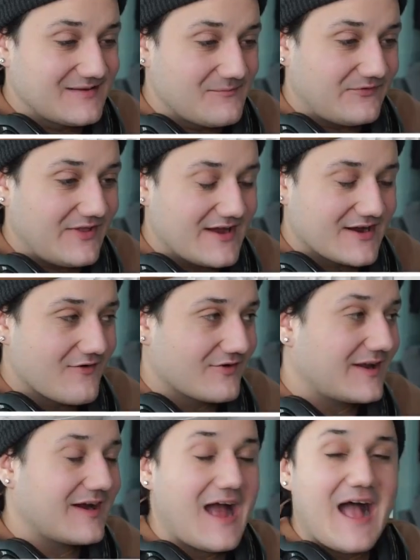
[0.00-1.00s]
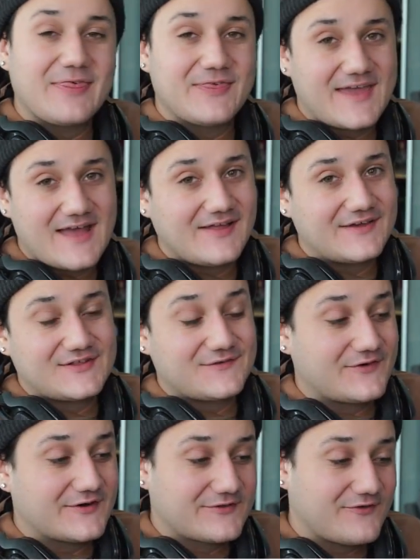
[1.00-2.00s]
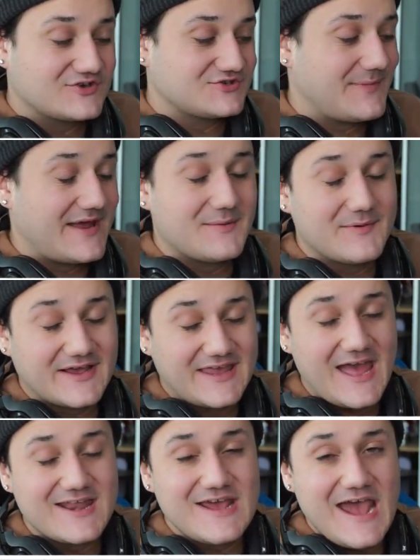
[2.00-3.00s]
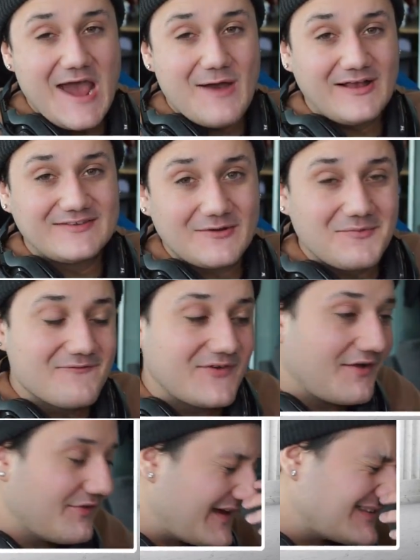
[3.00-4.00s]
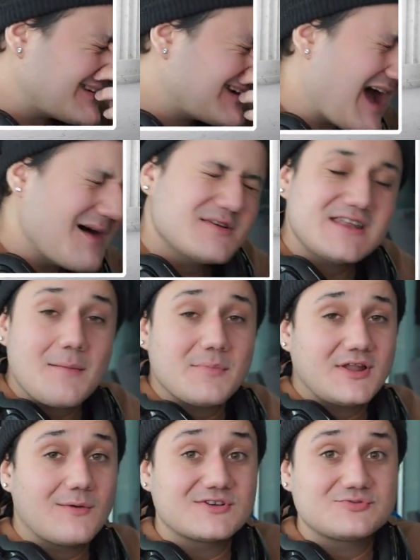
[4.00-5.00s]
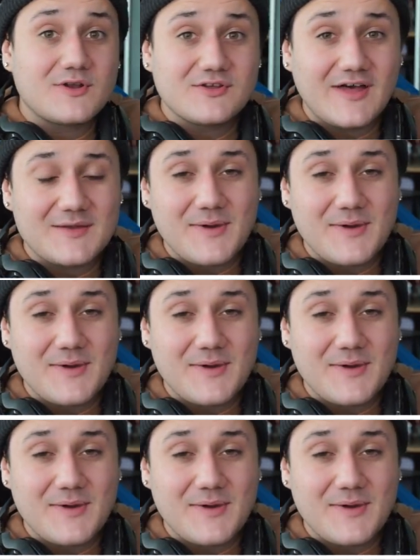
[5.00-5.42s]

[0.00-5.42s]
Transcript: I'm flying over here, I think I like the first version better. But again, once I reveal this, comment down below which one you like